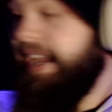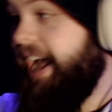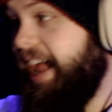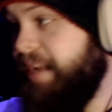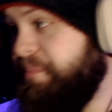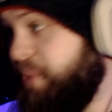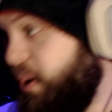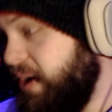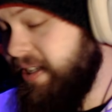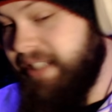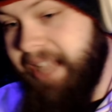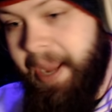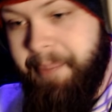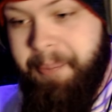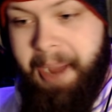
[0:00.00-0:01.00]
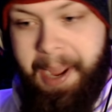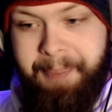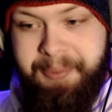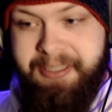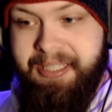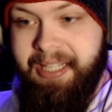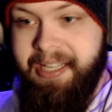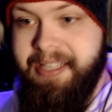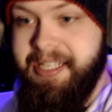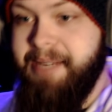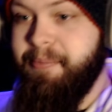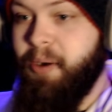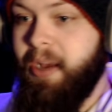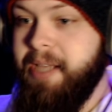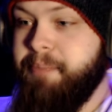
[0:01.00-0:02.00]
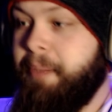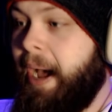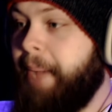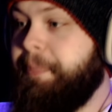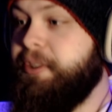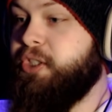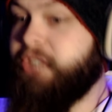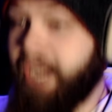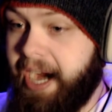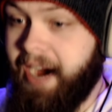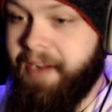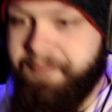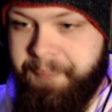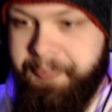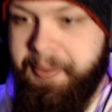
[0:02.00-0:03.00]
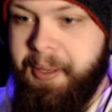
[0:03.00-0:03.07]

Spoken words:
God, bro, that's not Papa Stalinsky, bro. That's Papa Sheriff.